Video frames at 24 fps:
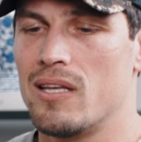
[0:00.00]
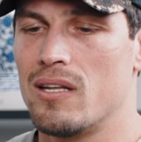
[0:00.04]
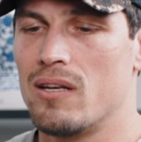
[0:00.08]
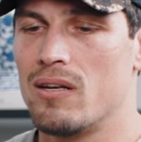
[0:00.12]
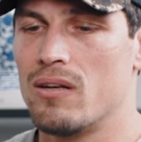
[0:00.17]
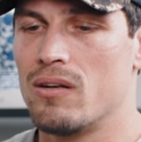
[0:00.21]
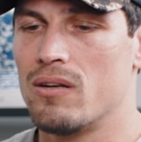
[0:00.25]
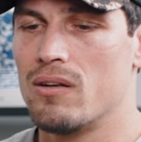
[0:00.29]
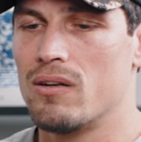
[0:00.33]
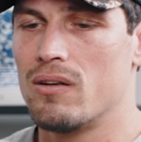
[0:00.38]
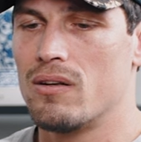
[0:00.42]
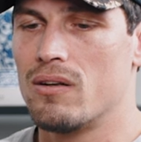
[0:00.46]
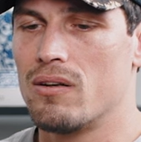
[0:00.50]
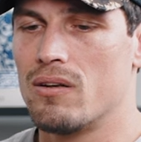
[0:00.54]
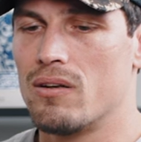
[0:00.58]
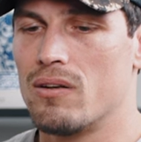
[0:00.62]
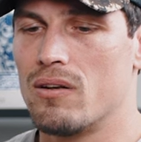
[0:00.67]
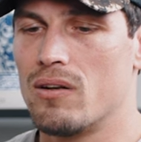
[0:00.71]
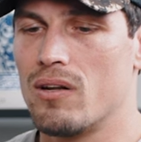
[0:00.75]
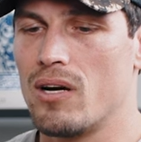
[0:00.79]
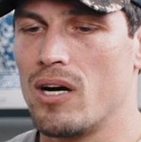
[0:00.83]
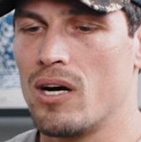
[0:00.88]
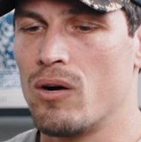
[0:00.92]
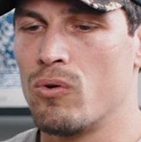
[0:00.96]
then
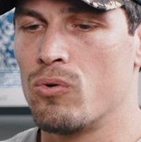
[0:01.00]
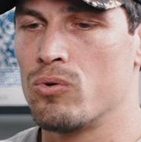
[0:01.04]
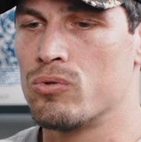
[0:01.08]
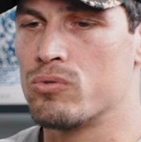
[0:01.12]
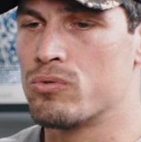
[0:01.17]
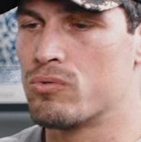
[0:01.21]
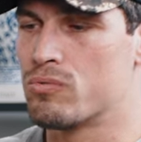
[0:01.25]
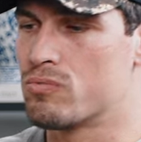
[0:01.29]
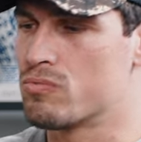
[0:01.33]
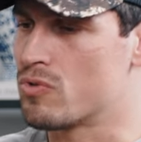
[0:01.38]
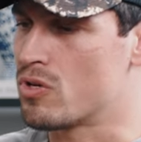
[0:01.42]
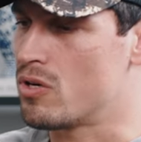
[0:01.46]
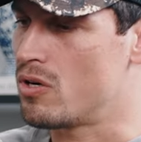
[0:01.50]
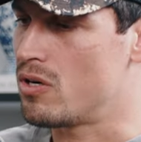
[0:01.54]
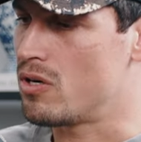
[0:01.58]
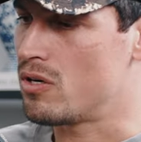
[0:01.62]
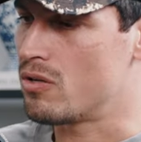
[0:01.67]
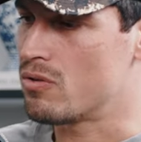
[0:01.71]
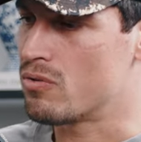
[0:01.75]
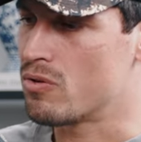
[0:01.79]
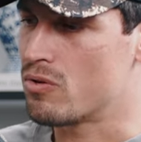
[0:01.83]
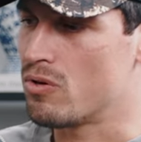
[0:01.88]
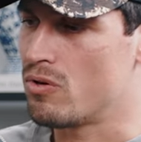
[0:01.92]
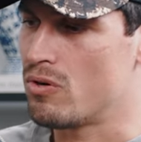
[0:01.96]
I was kind
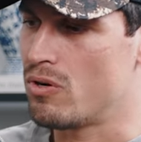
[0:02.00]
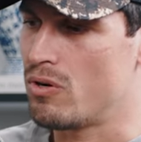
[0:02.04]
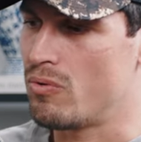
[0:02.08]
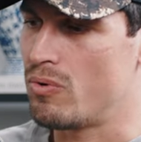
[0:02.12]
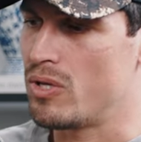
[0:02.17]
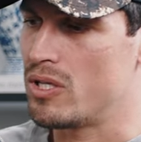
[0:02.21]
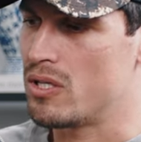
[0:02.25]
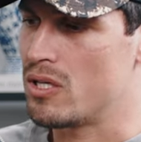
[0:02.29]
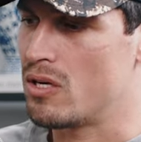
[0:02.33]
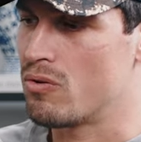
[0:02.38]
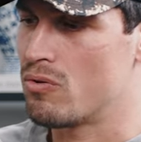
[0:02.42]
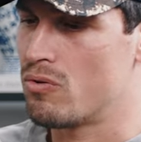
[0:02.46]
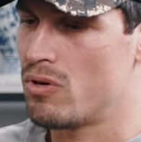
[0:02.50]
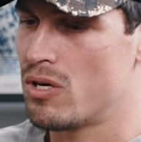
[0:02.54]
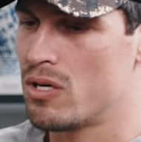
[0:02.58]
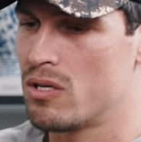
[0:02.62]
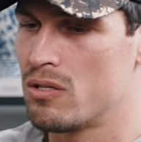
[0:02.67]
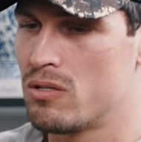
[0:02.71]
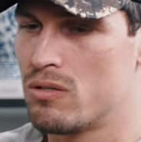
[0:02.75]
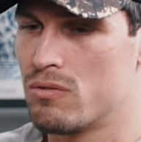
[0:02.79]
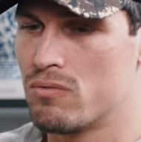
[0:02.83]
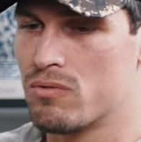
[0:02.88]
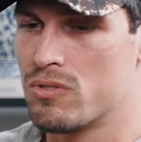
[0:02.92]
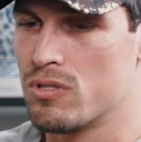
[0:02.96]
of I went down quite
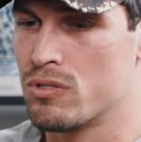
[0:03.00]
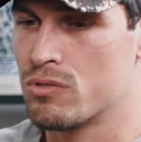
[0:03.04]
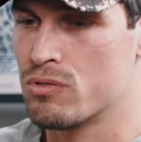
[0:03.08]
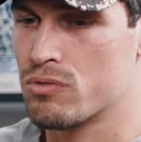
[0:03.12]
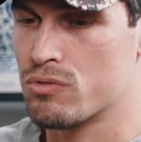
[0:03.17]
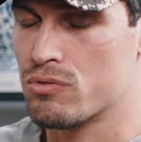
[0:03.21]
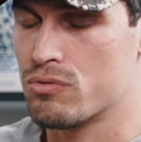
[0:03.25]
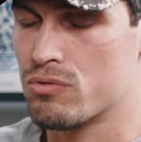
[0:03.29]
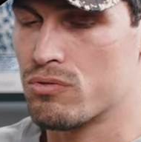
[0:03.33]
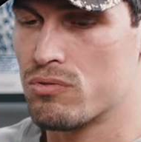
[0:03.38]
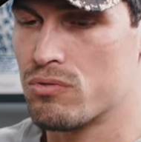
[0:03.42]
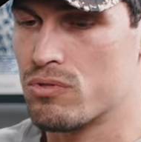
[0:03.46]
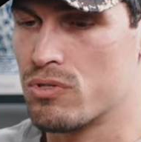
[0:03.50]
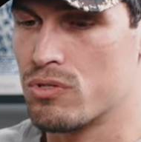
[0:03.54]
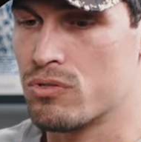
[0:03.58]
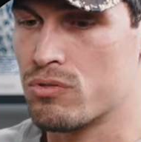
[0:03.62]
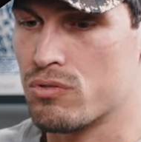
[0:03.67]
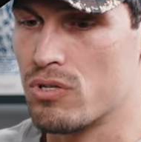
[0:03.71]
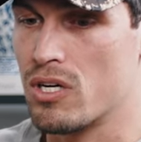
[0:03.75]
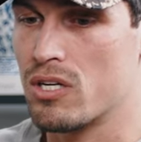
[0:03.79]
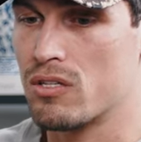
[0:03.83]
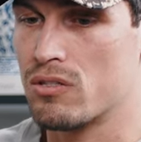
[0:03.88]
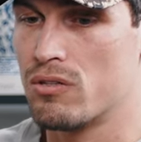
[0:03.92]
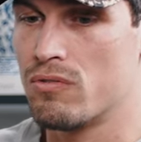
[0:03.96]
a dis-
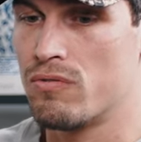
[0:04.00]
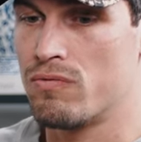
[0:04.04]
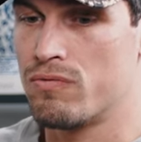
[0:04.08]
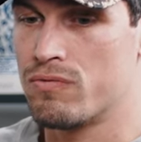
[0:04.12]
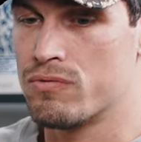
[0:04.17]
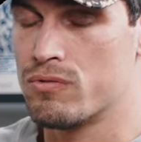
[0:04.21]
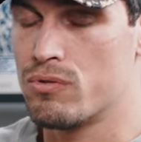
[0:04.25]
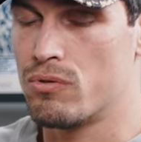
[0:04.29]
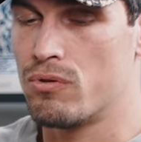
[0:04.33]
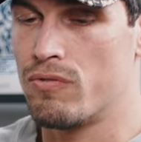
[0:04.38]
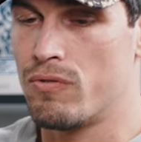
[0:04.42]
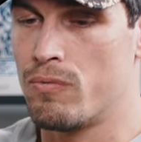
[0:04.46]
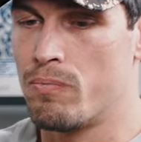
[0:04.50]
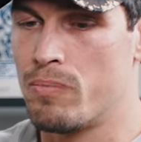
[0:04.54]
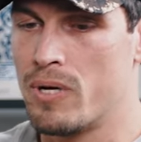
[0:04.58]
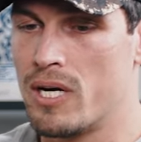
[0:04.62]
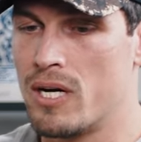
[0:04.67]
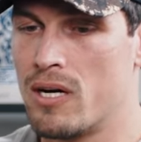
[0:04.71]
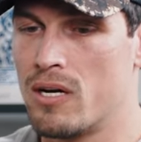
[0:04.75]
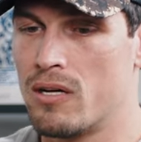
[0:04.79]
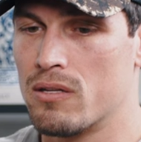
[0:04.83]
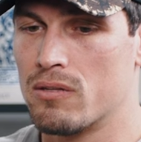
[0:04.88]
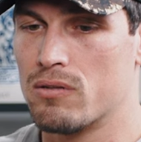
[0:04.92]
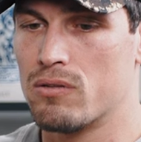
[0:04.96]
destructive sort of a
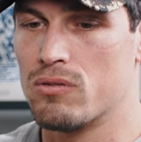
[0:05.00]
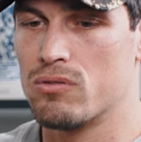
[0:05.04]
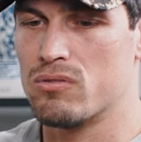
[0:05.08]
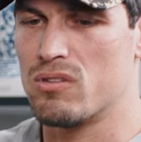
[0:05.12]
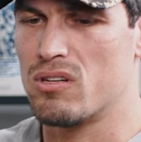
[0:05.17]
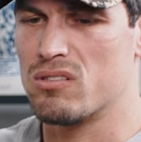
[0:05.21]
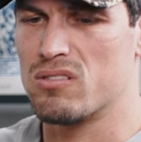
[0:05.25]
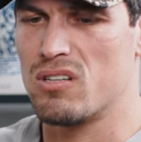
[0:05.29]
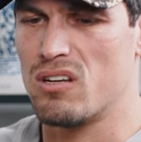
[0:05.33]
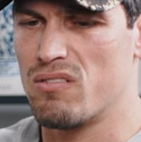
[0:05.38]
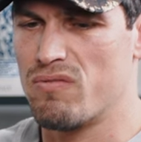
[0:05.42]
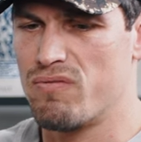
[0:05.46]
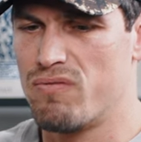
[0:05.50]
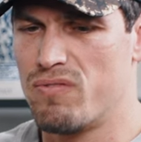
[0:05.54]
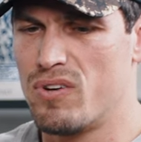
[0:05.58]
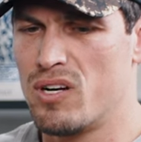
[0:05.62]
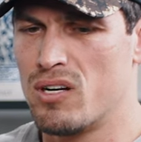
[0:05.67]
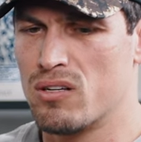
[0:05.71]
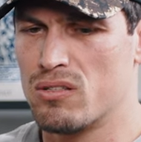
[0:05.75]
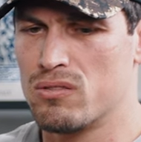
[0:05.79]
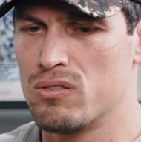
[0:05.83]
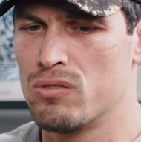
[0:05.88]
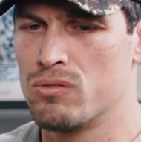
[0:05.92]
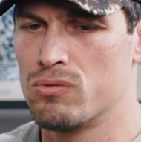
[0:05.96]
path because I was like,
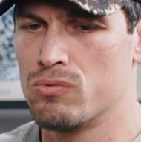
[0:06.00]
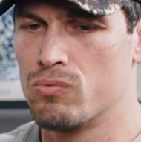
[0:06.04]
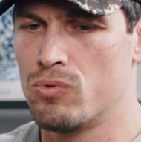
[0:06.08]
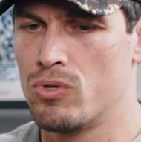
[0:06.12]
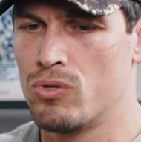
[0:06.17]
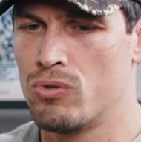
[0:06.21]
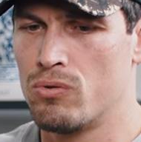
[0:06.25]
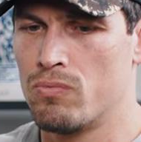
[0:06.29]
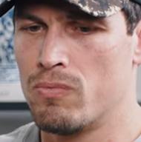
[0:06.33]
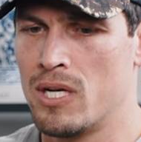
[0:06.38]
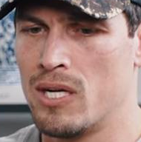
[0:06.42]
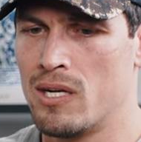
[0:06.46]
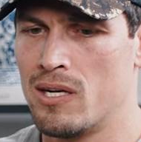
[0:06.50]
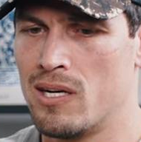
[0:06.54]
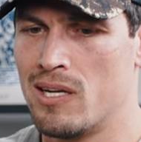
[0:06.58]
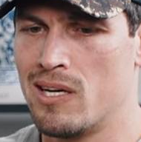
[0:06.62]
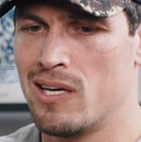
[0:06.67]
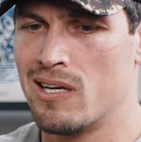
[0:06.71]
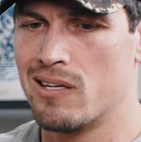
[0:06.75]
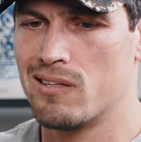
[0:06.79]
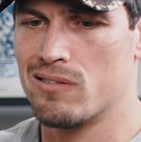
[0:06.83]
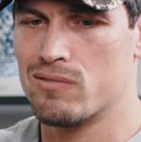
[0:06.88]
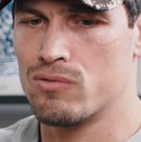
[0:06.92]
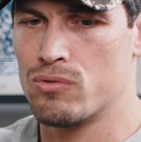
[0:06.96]
"Fuck this world, man!"
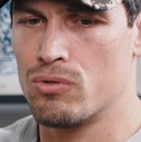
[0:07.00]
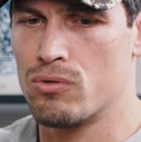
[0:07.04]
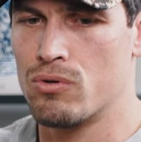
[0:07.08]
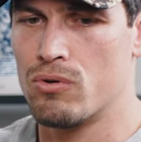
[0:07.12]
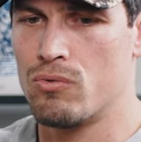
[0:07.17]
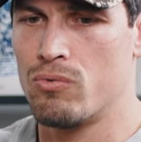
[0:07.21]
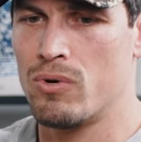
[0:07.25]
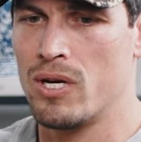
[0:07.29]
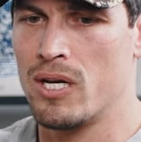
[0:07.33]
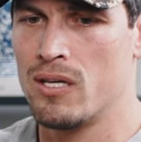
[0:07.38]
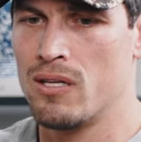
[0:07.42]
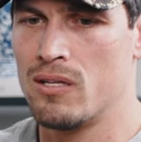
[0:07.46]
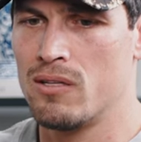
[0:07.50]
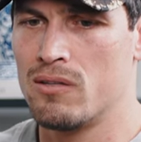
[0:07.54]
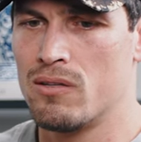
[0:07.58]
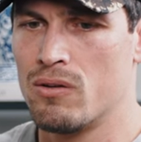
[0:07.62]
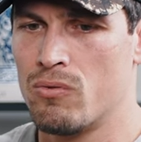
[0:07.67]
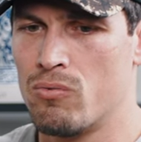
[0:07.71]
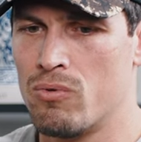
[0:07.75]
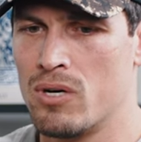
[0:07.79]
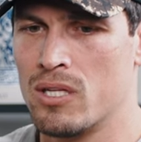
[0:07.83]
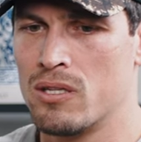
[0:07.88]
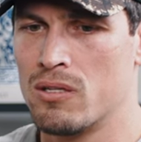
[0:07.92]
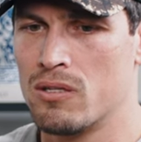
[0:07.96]
Like took yeah. away
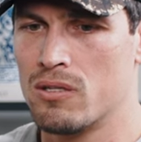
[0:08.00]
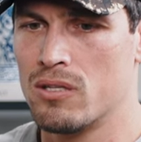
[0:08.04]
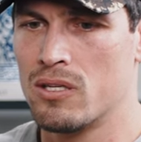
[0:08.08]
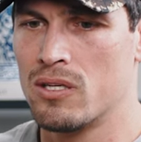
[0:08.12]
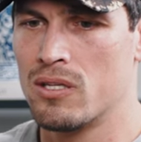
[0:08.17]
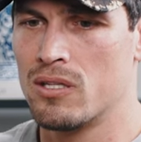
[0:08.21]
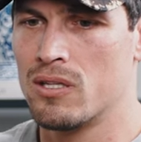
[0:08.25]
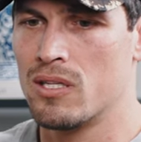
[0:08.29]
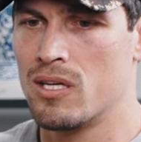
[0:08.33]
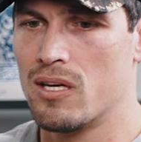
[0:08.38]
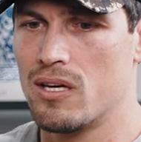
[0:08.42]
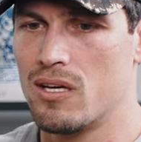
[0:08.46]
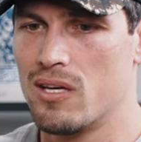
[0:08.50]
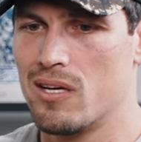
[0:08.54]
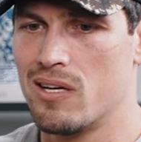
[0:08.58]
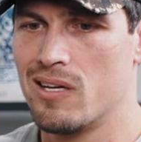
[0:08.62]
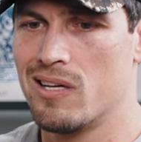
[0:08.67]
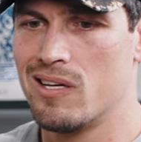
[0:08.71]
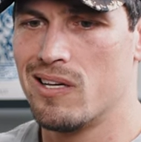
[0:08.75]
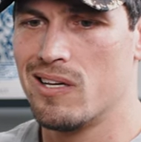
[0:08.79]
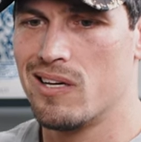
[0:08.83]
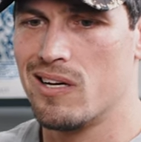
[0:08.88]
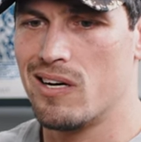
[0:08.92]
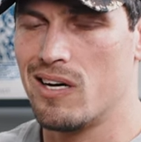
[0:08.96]
the one thing that
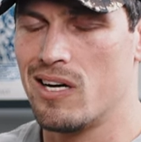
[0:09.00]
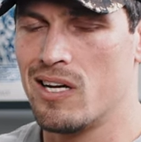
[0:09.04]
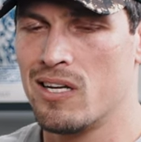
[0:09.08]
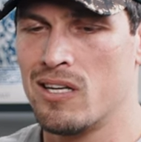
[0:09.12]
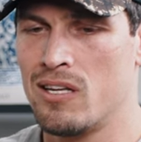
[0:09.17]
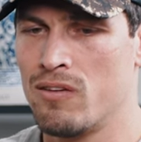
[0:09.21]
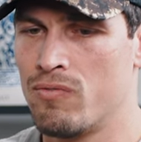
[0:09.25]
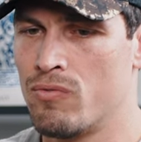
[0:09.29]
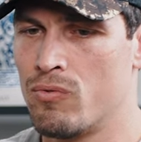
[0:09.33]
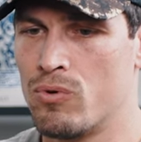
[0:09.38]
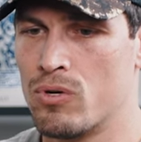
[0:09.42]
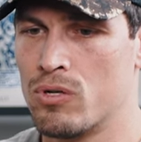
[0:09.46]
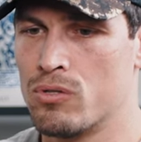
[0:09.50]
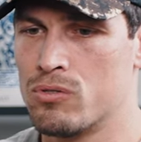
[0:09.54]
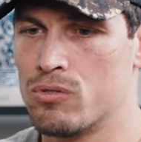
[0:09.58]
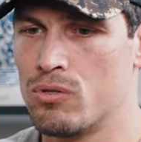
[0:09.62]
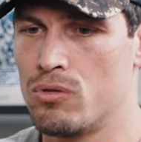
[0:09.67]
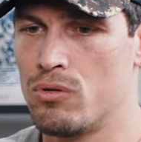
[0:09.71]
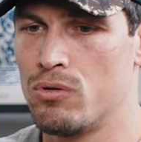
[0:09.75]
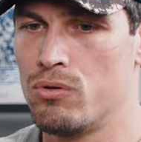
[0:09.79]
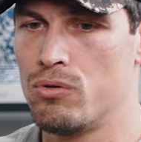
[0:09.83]
I never wanted to